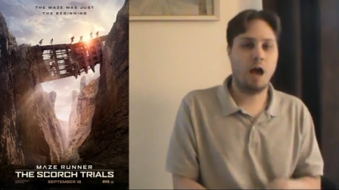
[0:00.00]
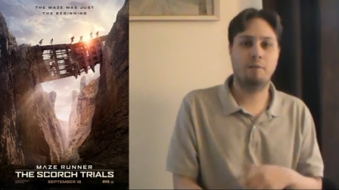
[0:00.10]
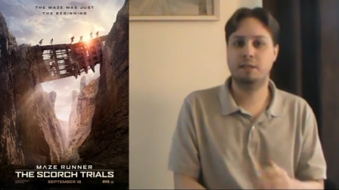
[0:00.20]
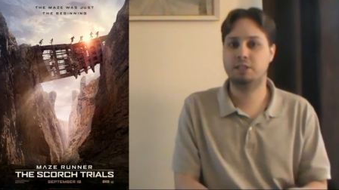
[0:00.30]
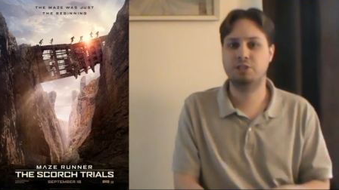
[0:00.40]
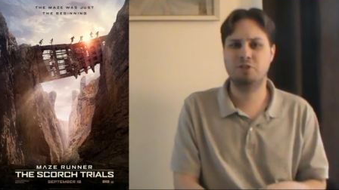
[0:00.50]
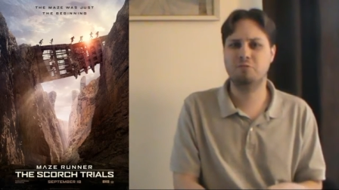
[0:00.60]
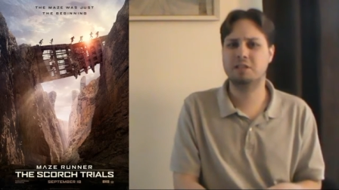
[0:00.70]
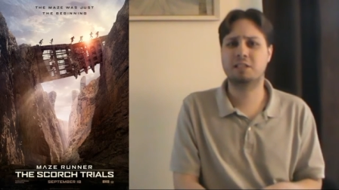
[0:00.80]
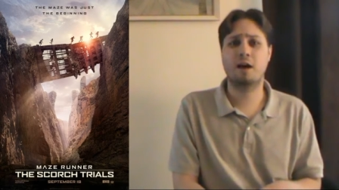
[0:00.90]
Thomas
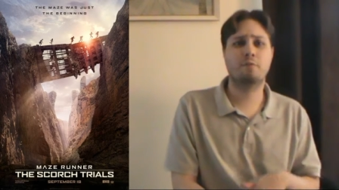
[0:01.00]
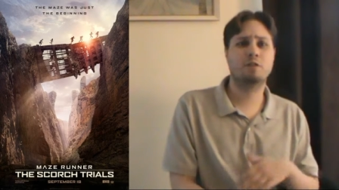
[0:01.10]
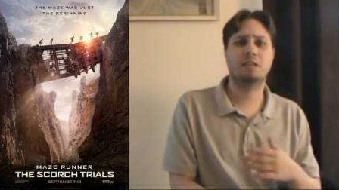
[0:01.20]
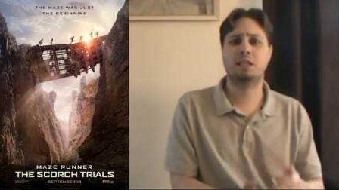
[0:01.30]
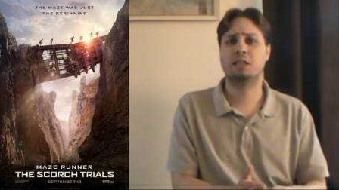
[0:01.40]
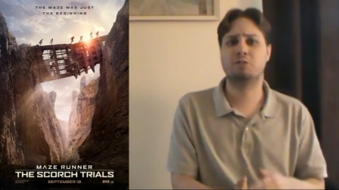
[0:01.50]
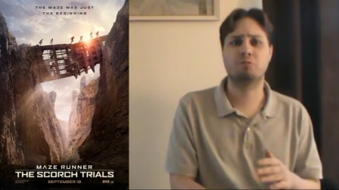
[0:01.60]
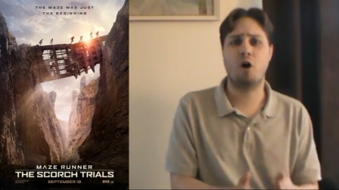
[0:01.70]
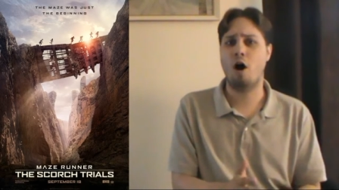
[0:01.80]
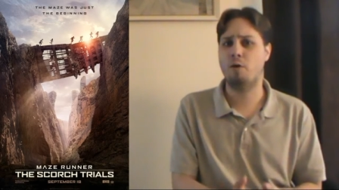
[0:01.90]
soon discovers that this
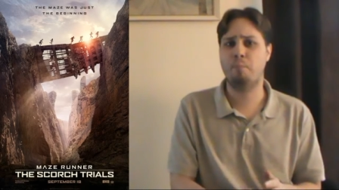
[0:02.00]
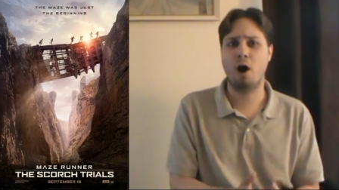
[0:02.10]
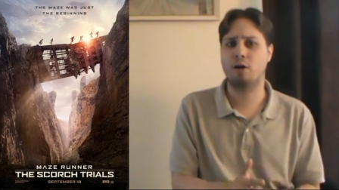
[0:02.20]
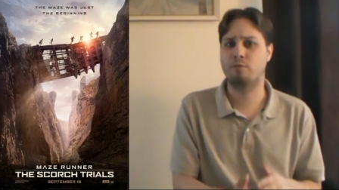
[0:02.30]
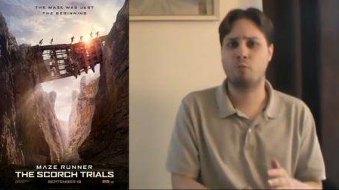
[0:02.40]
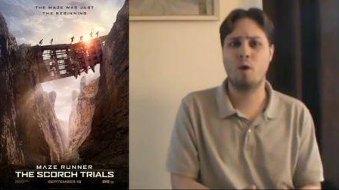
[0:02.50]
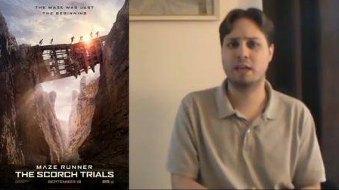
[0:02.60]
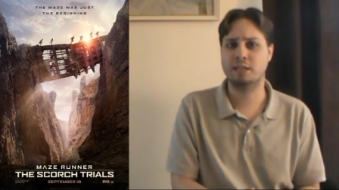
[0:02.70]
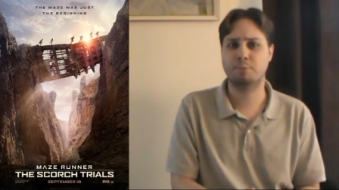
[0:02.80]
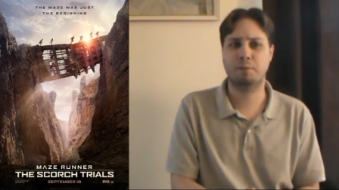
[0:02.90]
was all part of
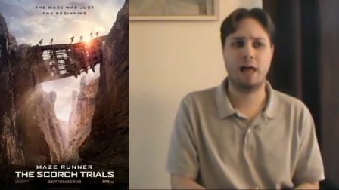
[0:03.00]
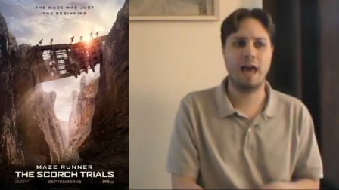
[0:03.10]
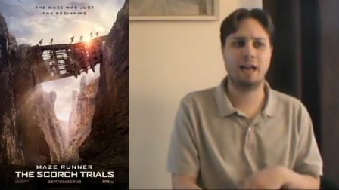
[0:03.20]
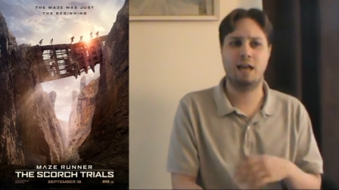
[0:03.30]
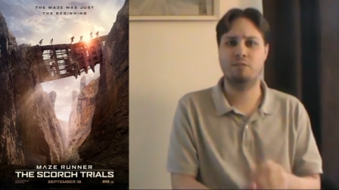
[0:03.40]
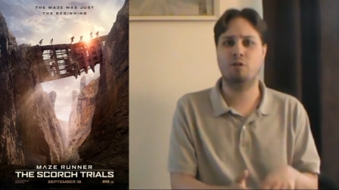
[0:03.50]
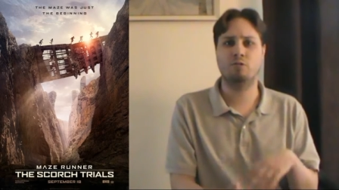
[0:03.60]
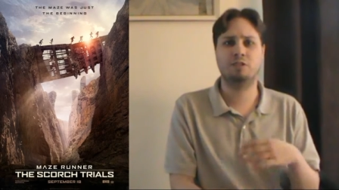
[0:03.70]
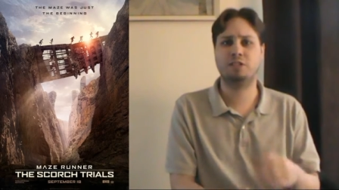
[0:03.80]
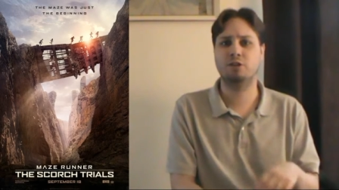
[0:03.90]
Wicked's plan and
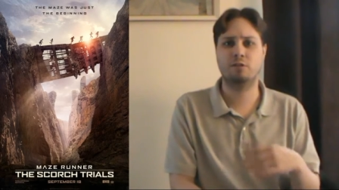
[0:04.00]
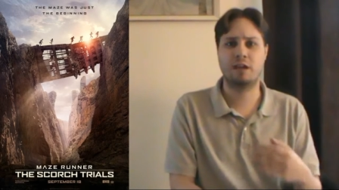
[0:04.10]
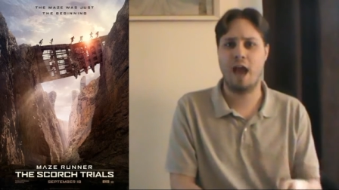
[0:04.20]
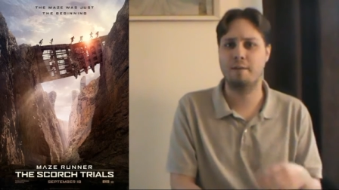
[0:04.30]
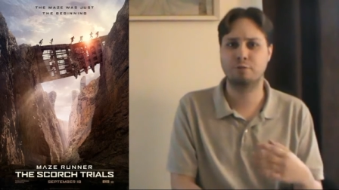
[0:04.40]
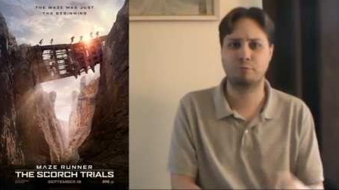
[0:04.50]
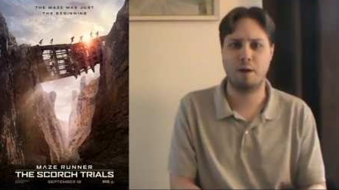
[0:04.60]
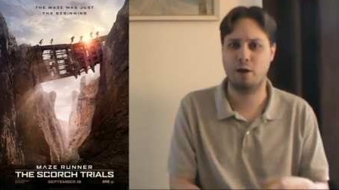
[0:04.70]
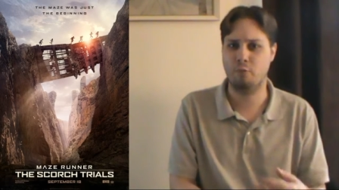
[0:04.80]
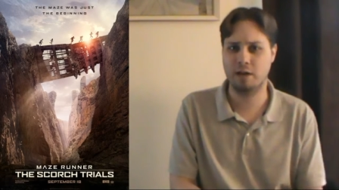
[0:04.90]
they're still captured
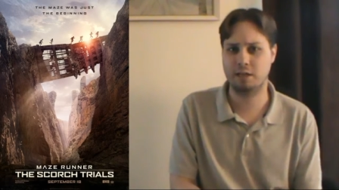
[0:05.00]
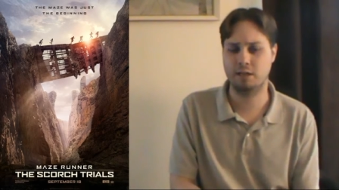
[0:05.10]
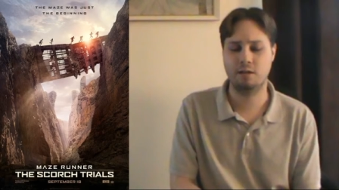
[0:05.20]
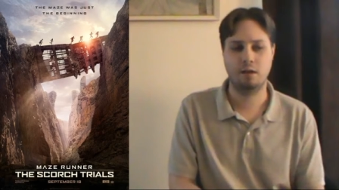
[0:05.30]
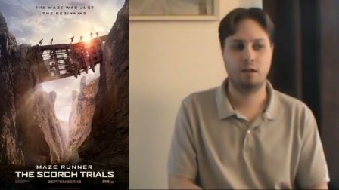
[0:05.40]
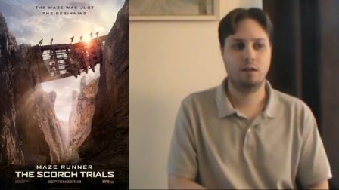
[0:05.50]
by Wicked.